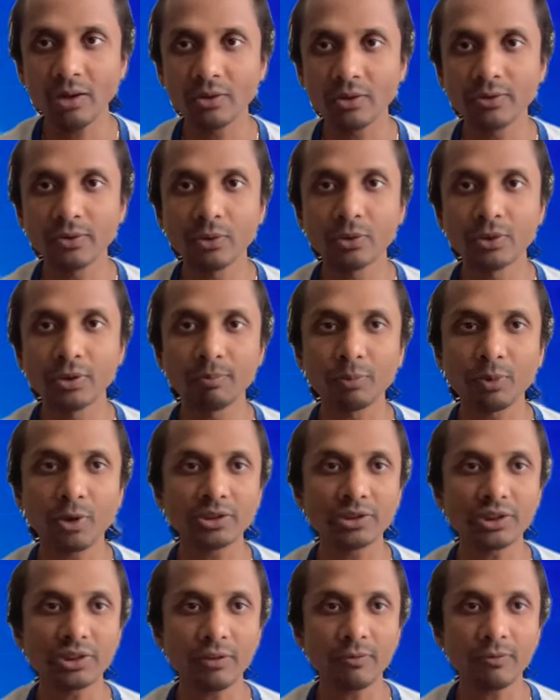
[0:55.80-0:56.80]
So the
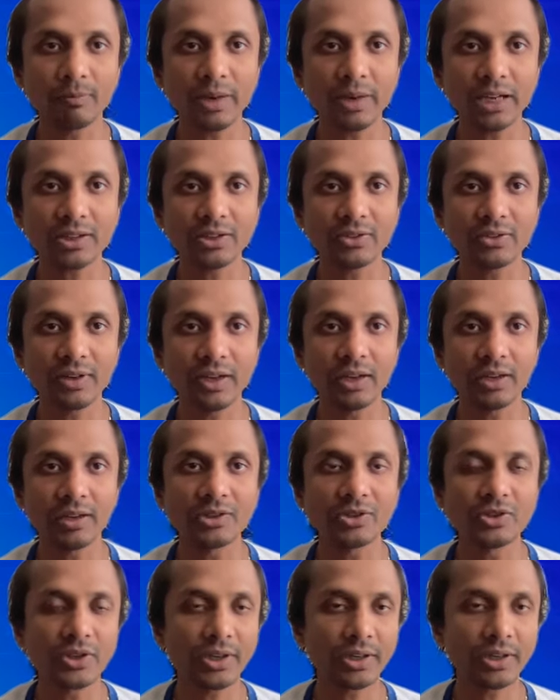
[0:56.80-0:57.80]
project of backtesting
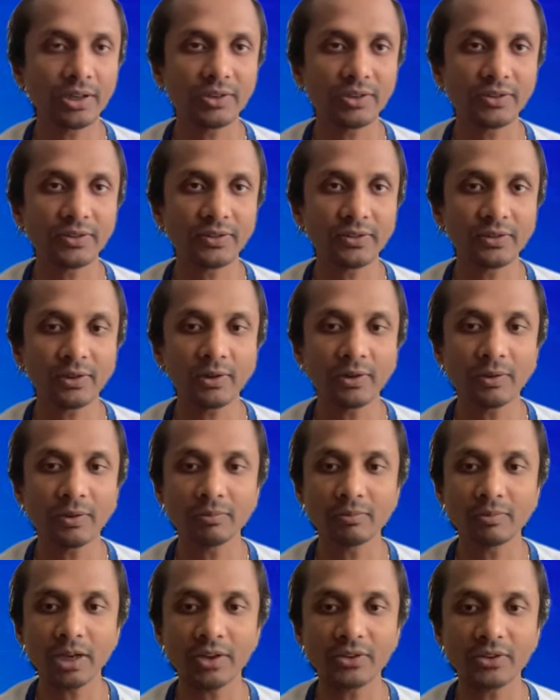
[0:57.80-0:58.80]
engine
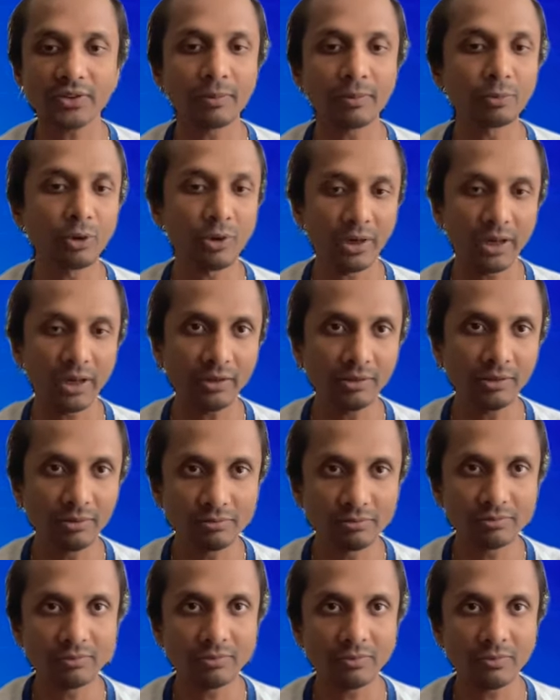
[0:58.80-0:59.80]
has come to an end.
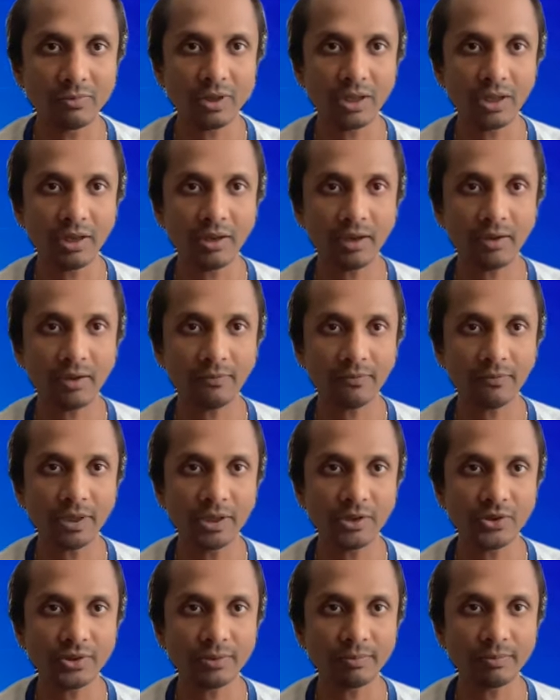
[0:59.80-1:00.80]
We have
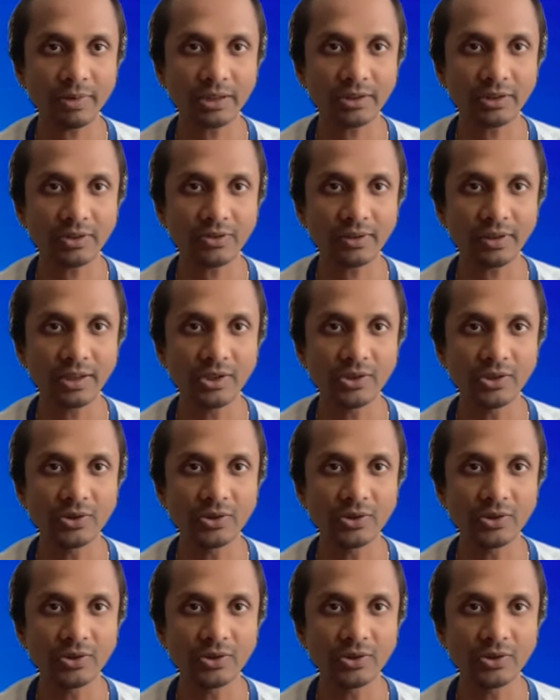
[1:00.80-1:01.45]
finished the backtesting